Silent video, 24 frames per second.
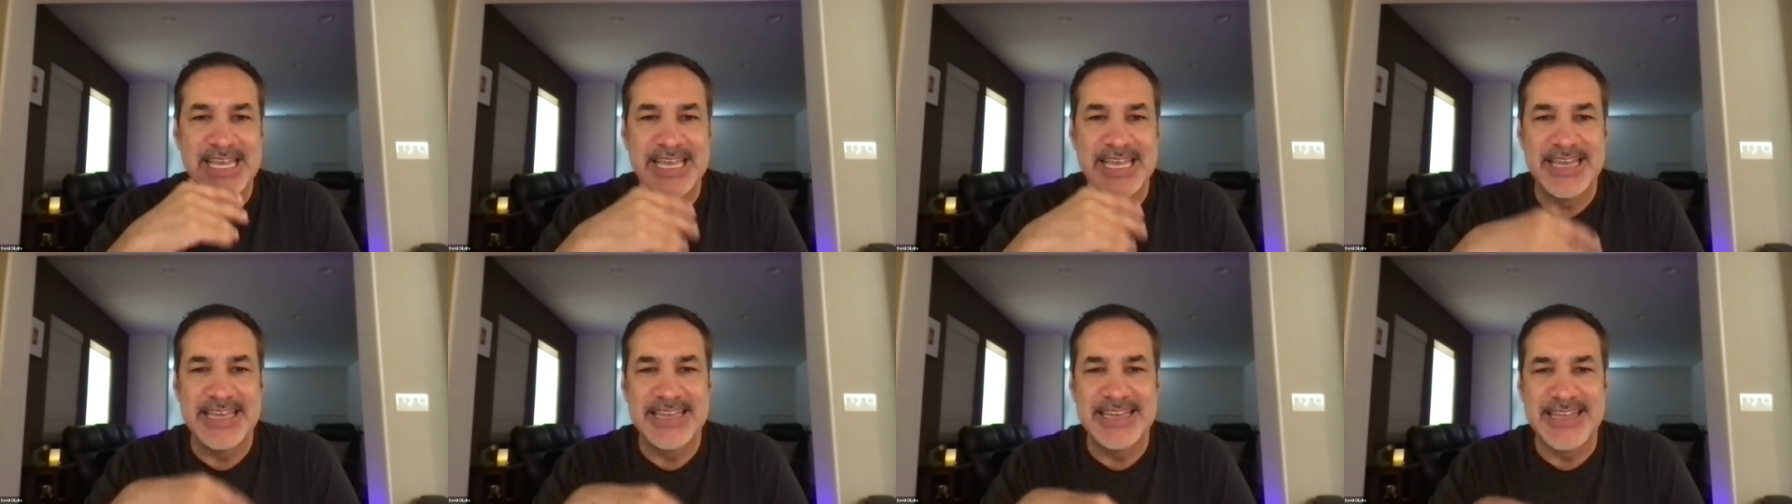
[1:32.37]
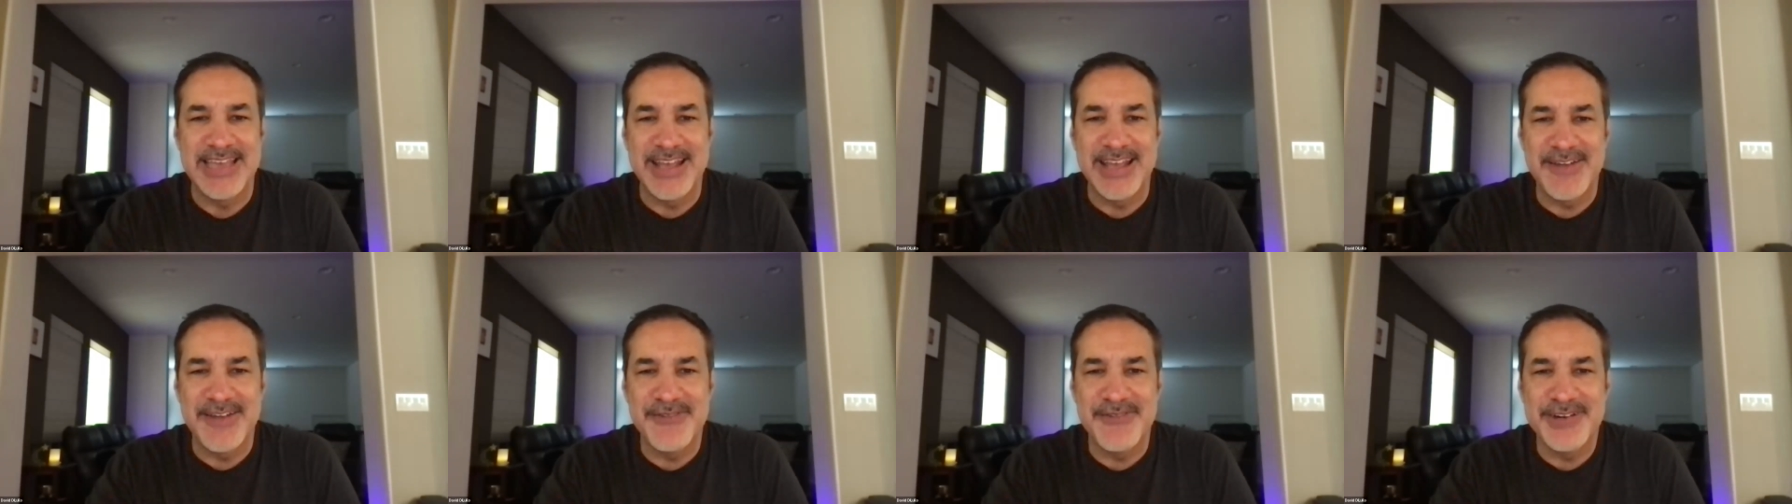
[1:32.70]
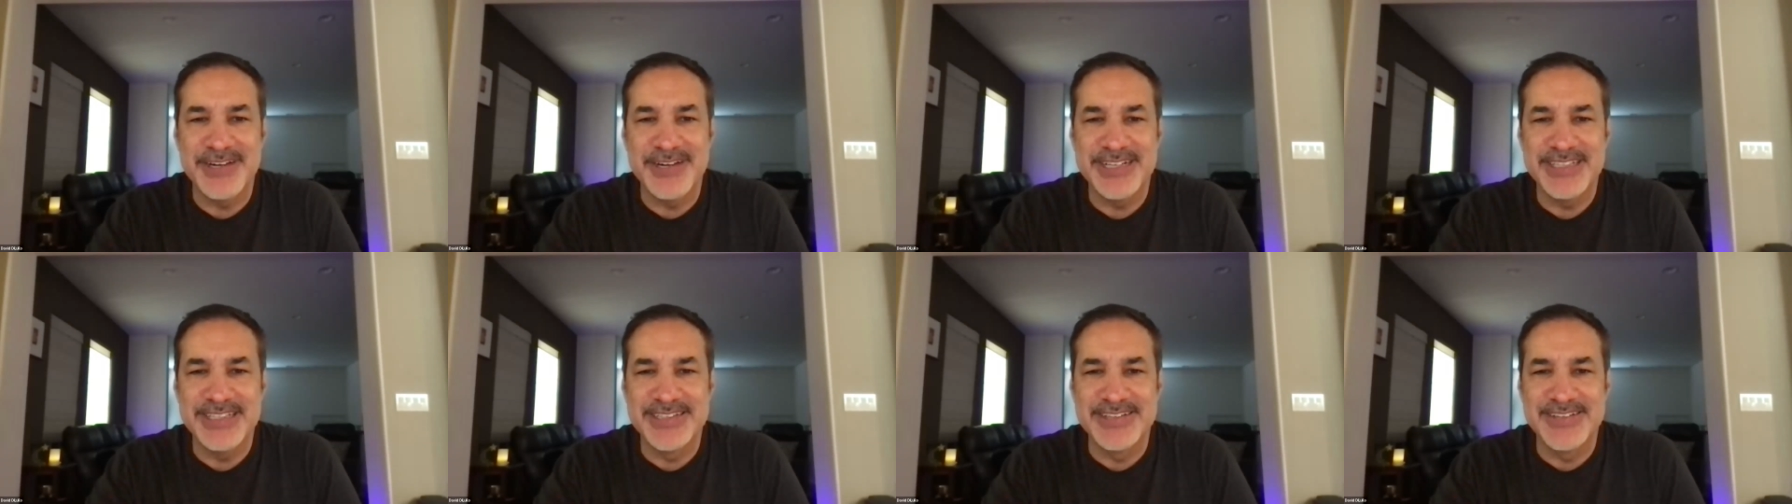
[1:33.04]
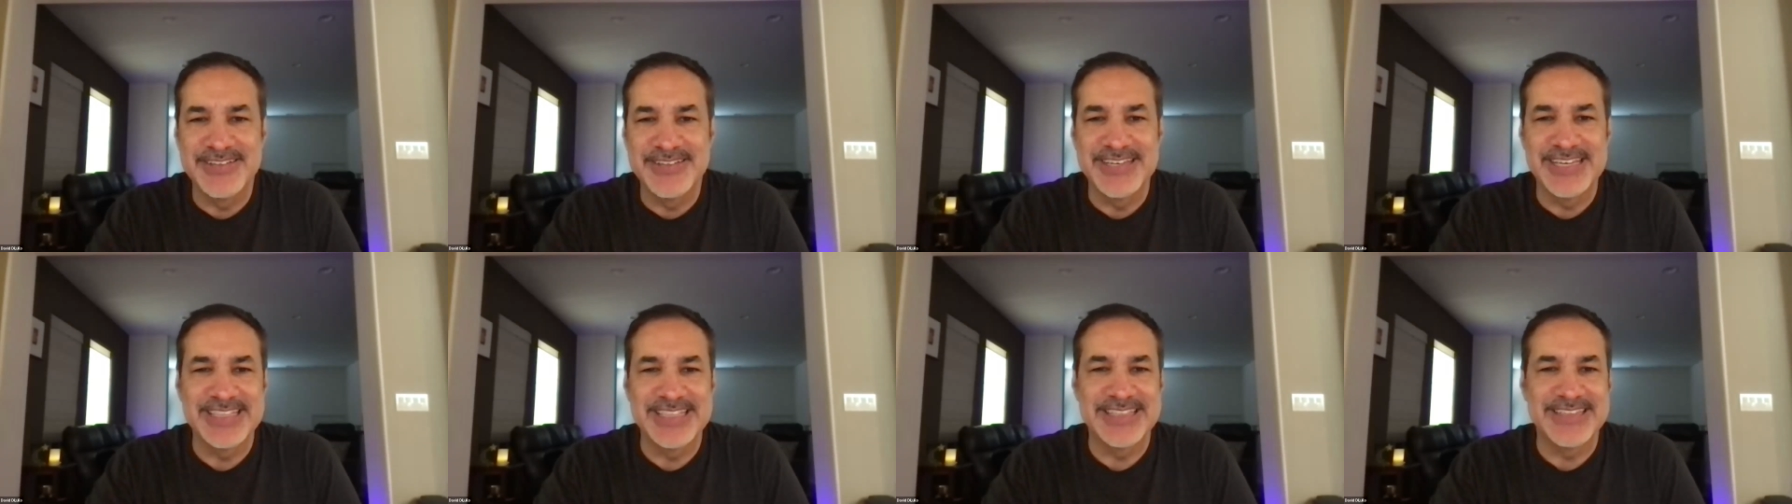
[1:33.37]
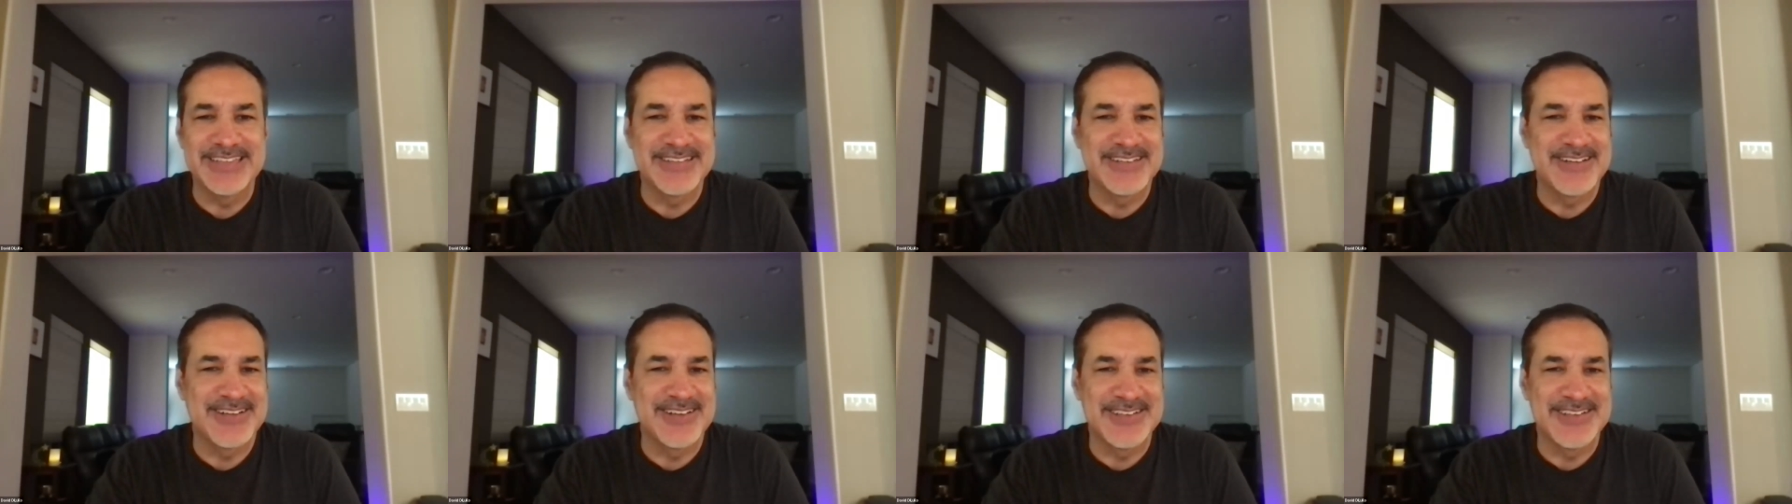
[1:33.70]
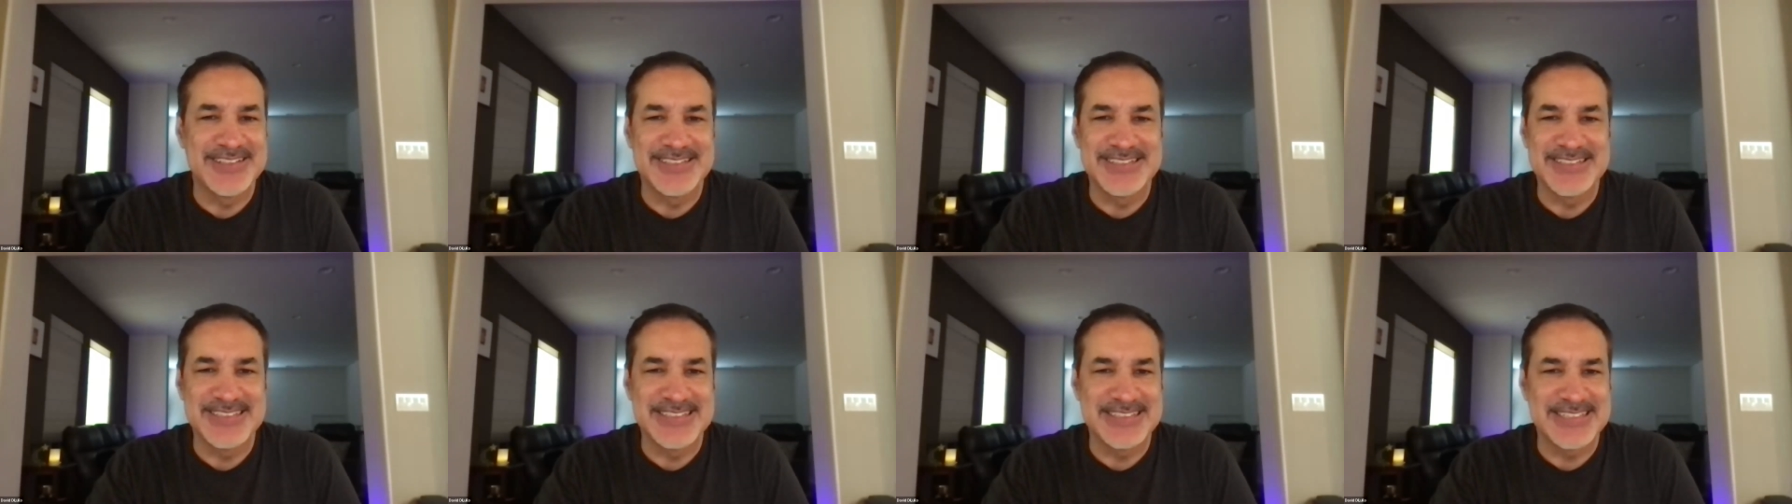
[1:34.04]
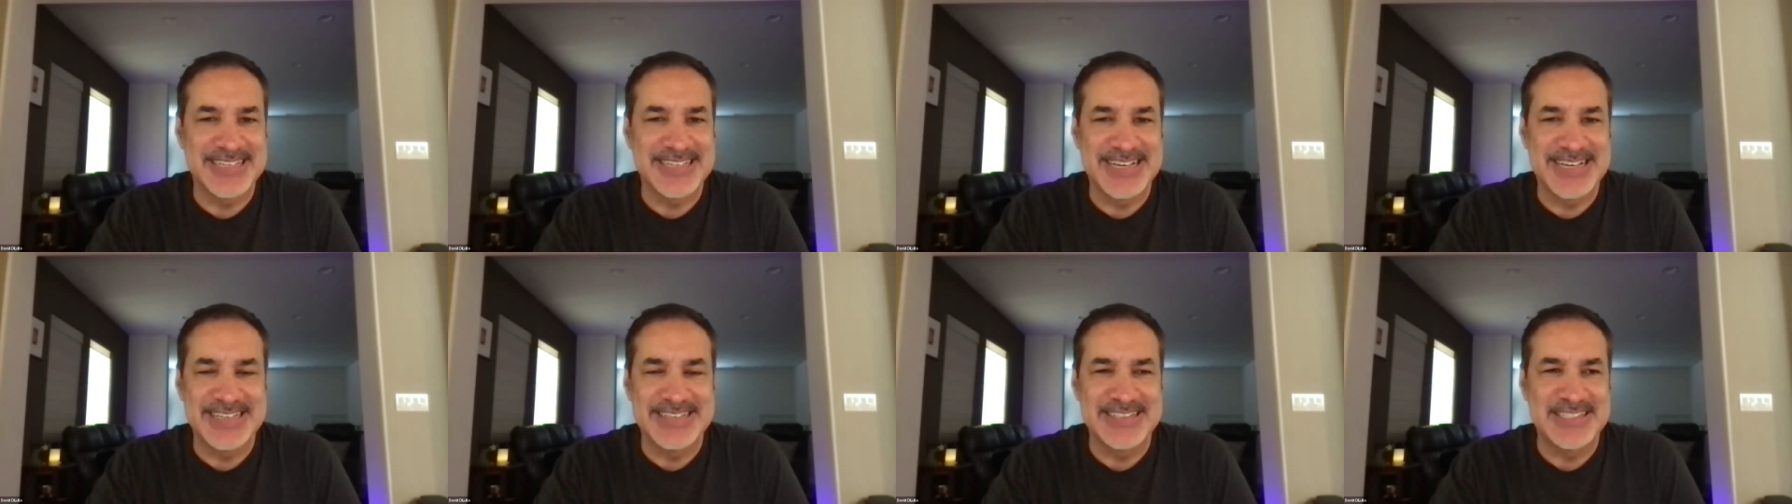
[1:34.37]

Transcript: And every little thing caused this guy